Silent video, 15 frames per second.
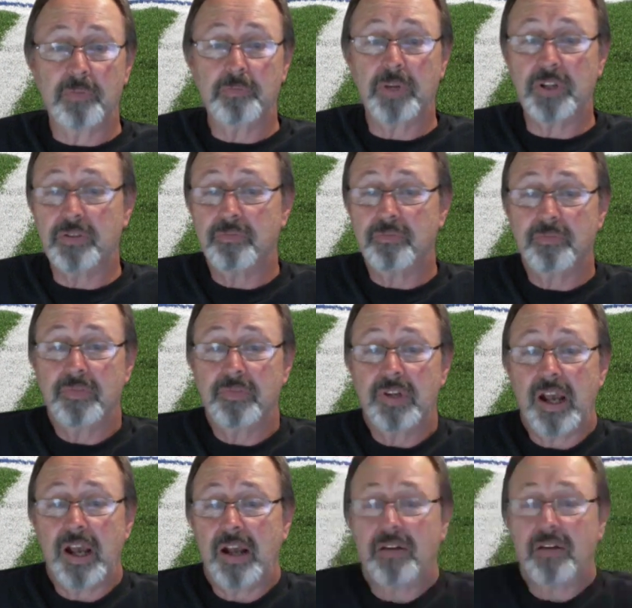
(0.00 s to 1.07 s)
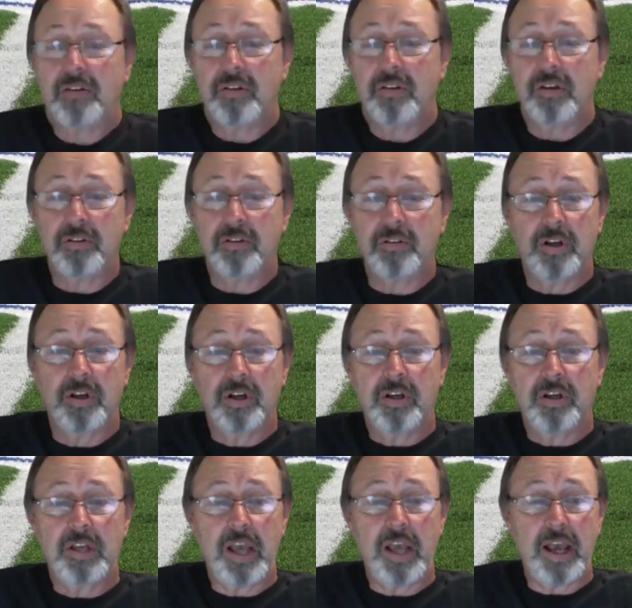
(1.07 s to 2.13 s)
but you had
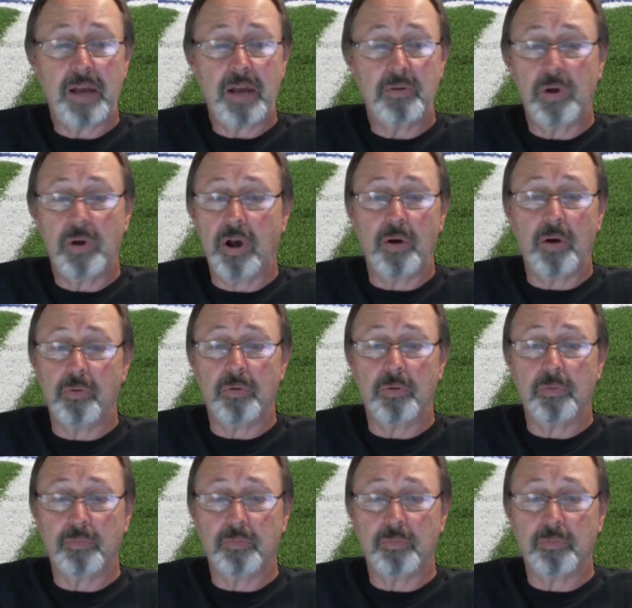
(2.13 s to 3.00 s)
you had uh,